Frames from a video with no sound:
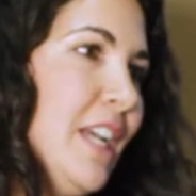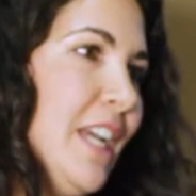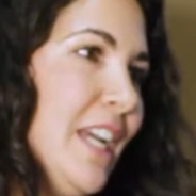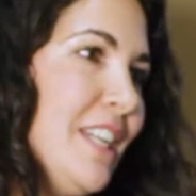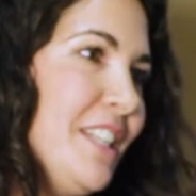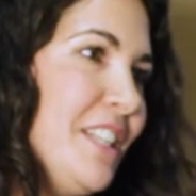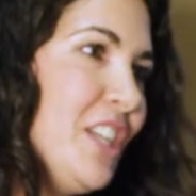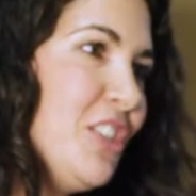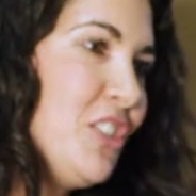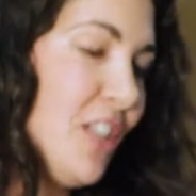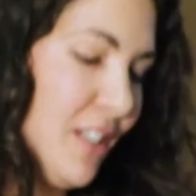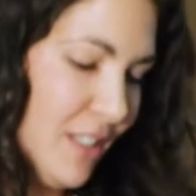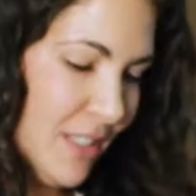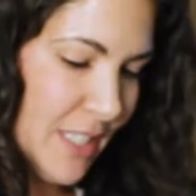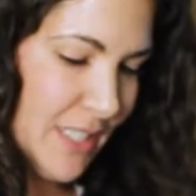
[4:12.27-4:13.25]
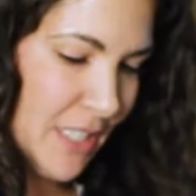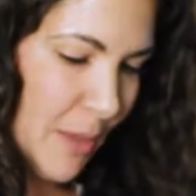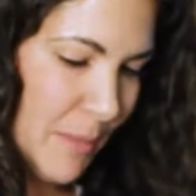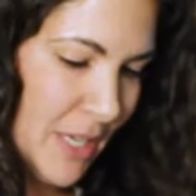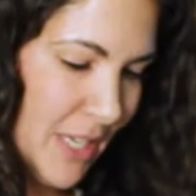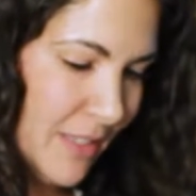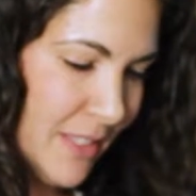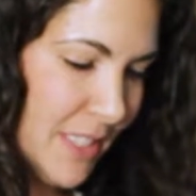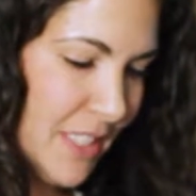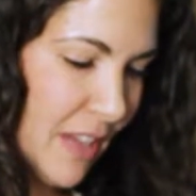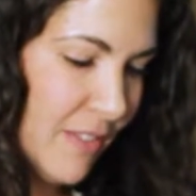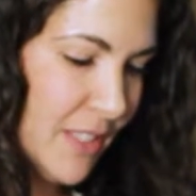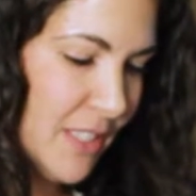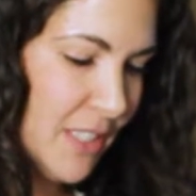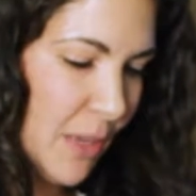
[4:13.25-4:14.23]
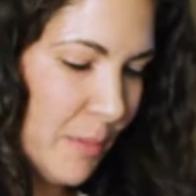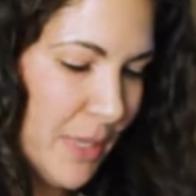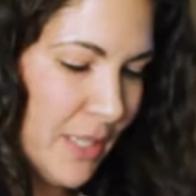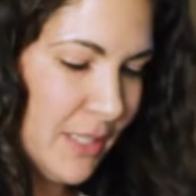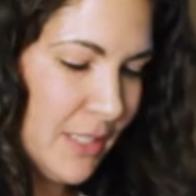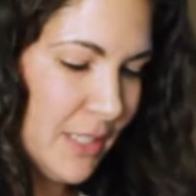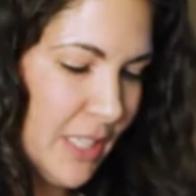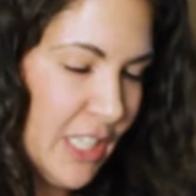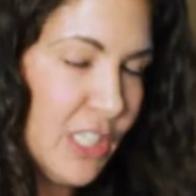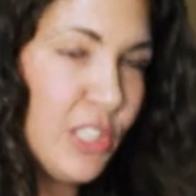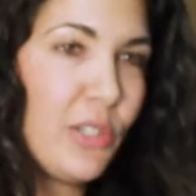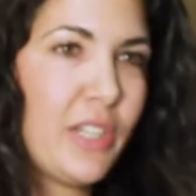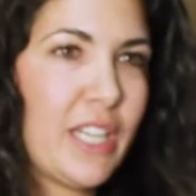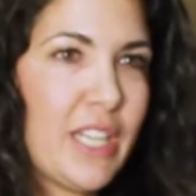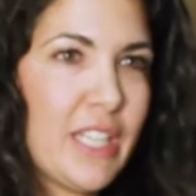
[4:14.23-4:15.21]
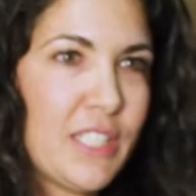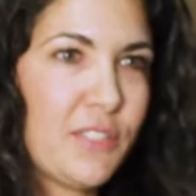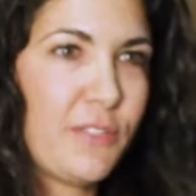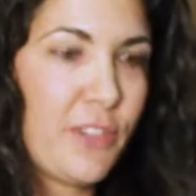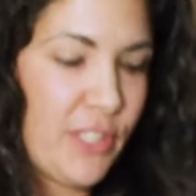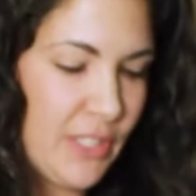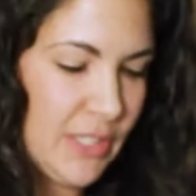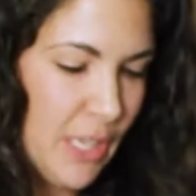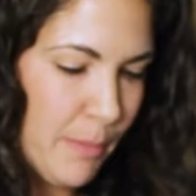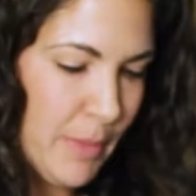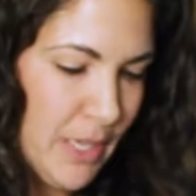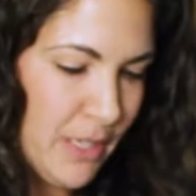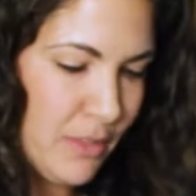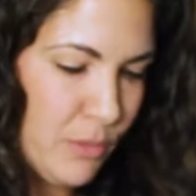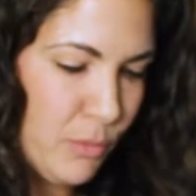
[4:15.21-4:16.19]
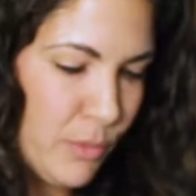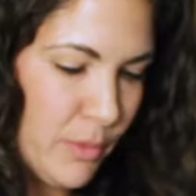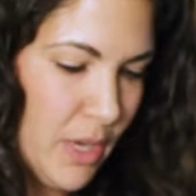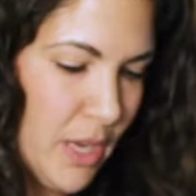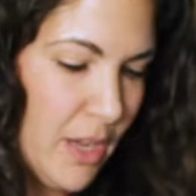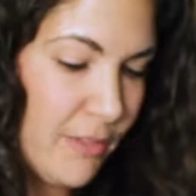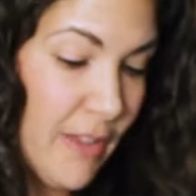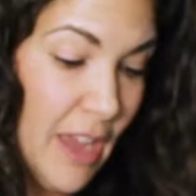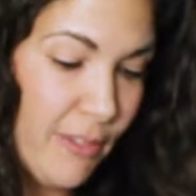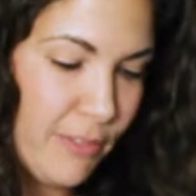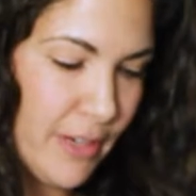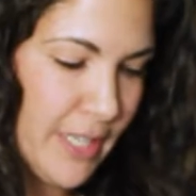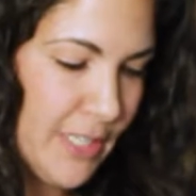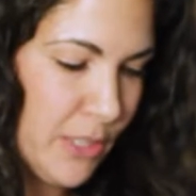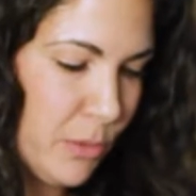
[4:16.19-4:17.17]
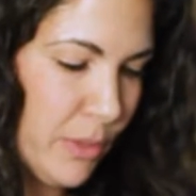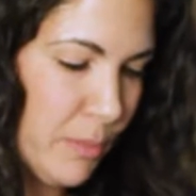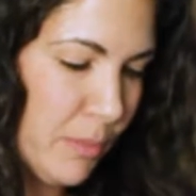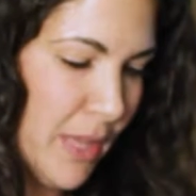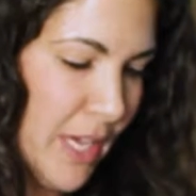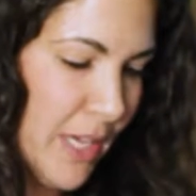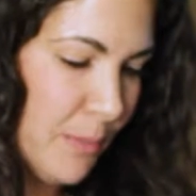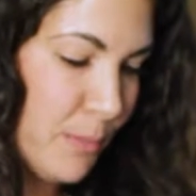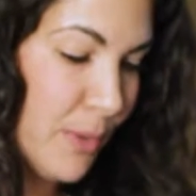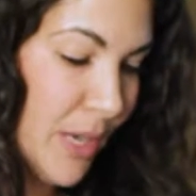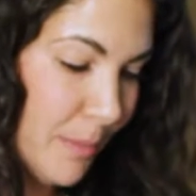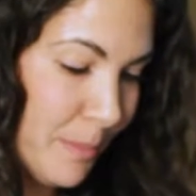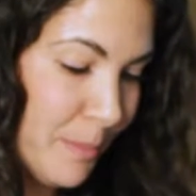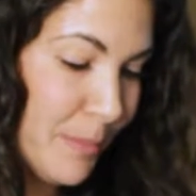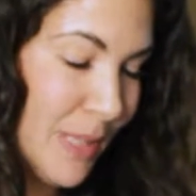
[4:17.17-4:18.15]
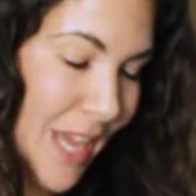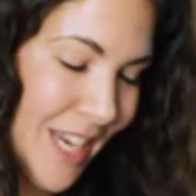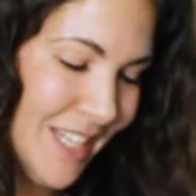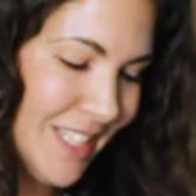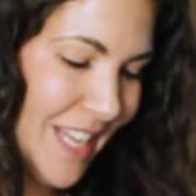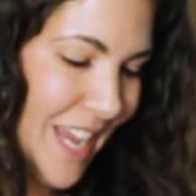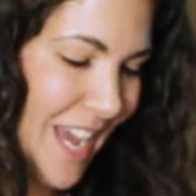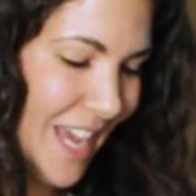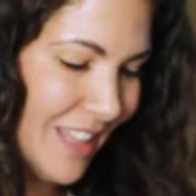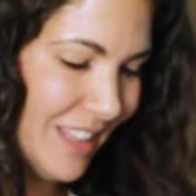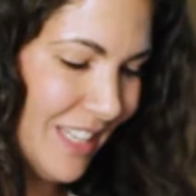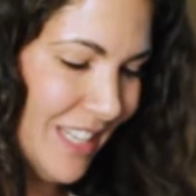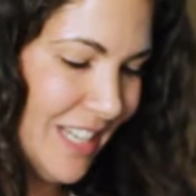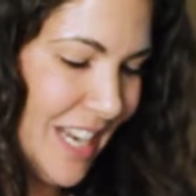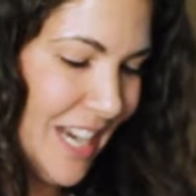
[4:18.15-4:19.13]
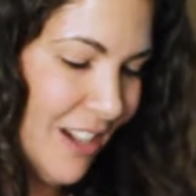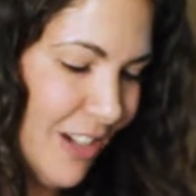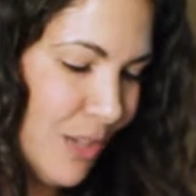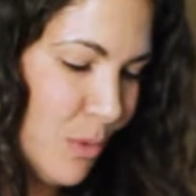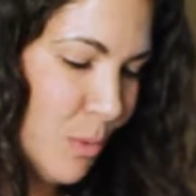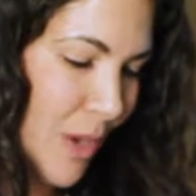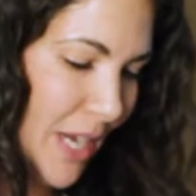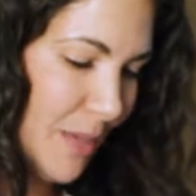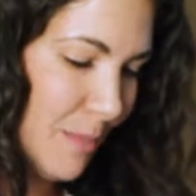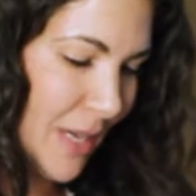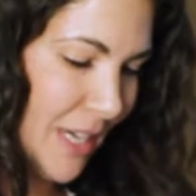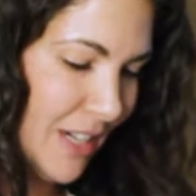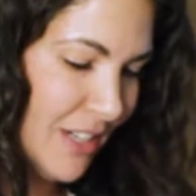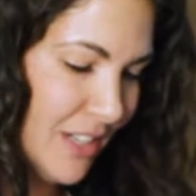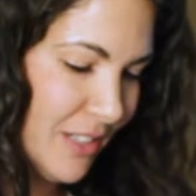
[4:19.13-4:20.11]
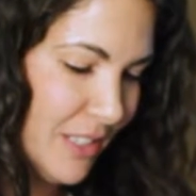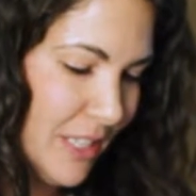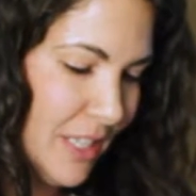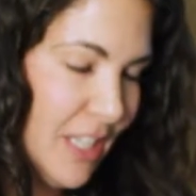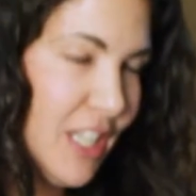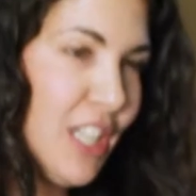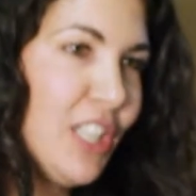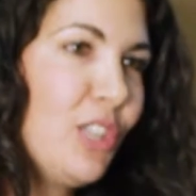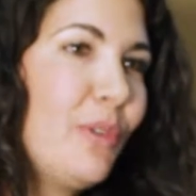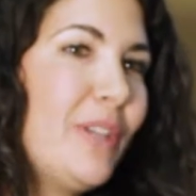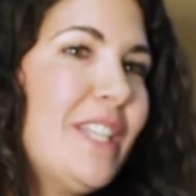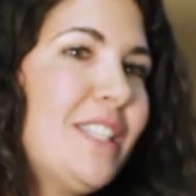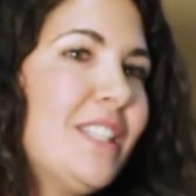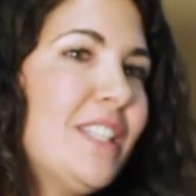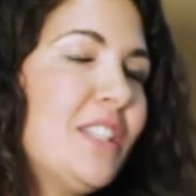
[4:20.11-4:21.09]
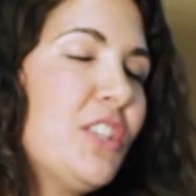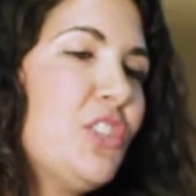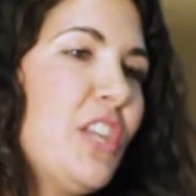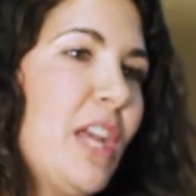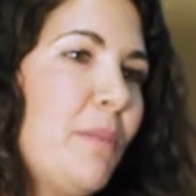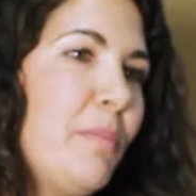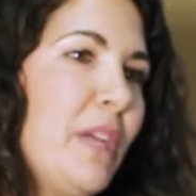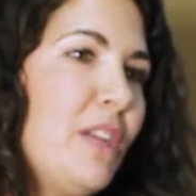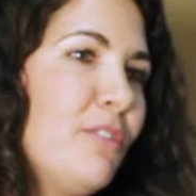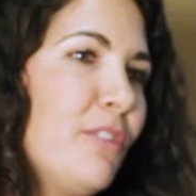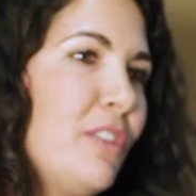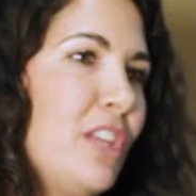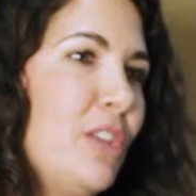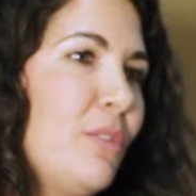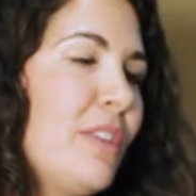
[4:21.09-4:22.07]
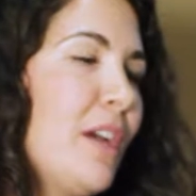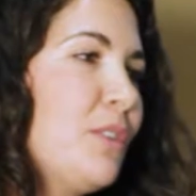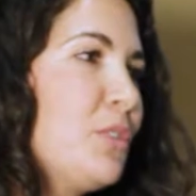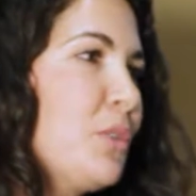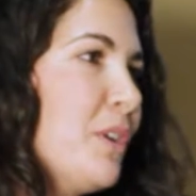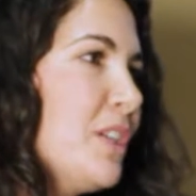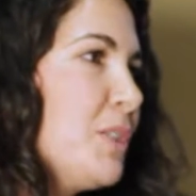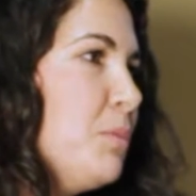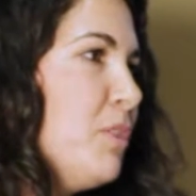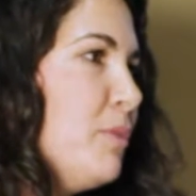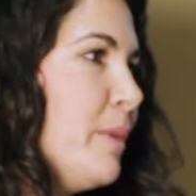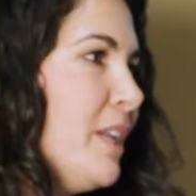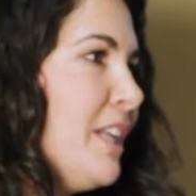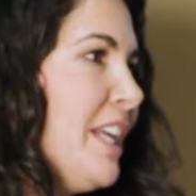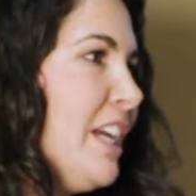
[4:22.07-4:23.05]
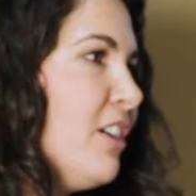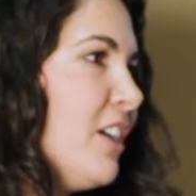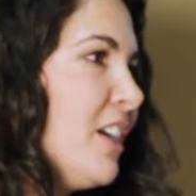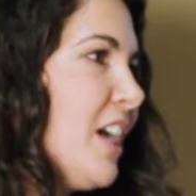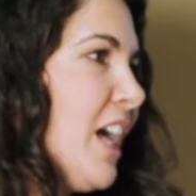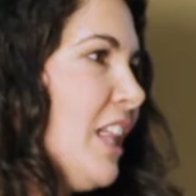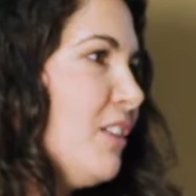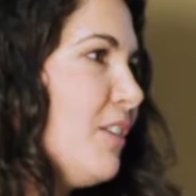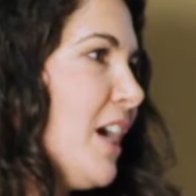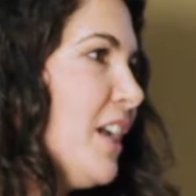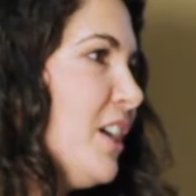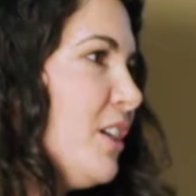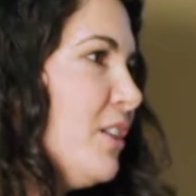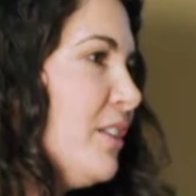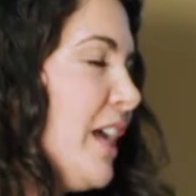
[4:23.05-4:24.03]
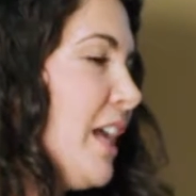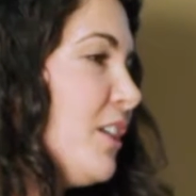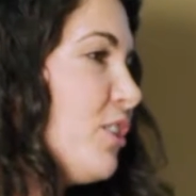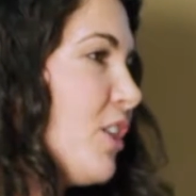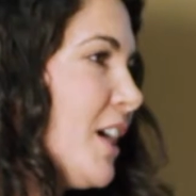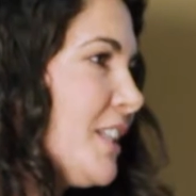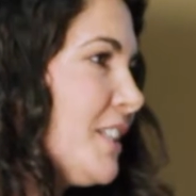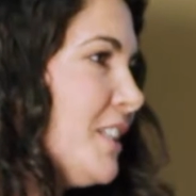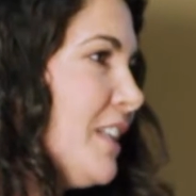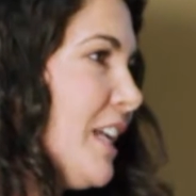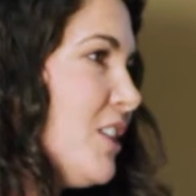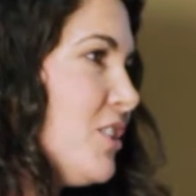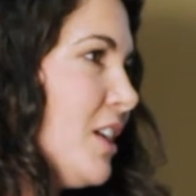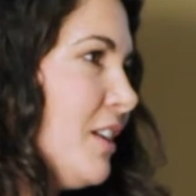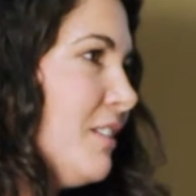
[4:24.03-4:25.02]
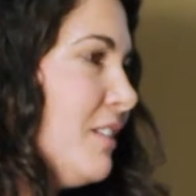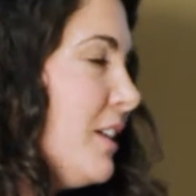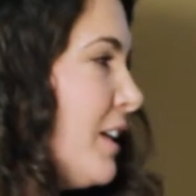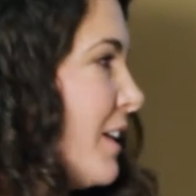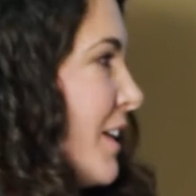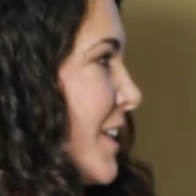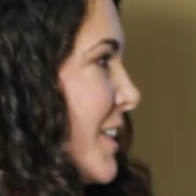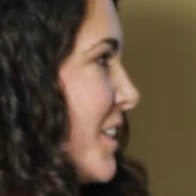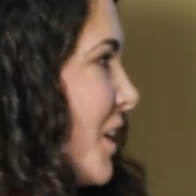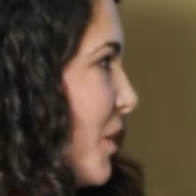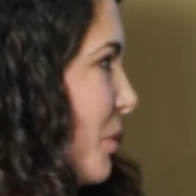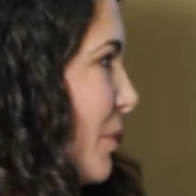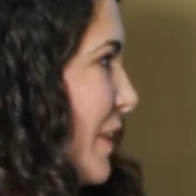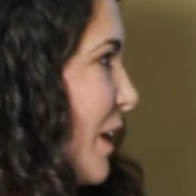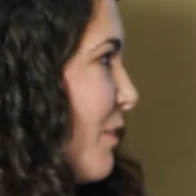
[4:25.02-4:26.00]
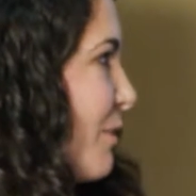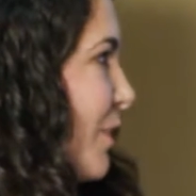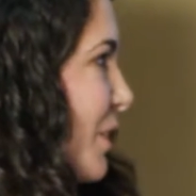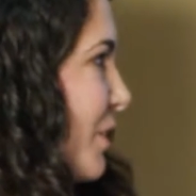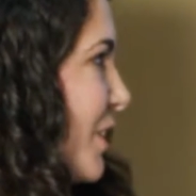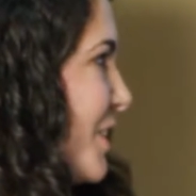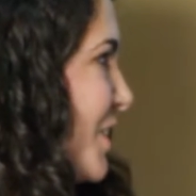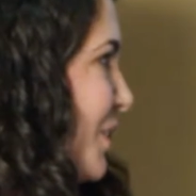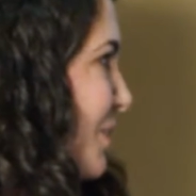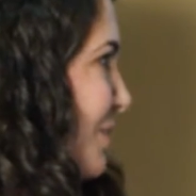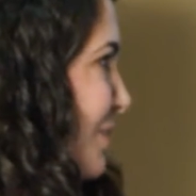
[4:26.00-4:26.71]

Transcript: In addition to summiting the 7 summits, including his first summit of Everest with blind athlete Eric Weinmeier, Luis is a champion for the youth outdoors movement here in Colorado and across the nation. So without further ado,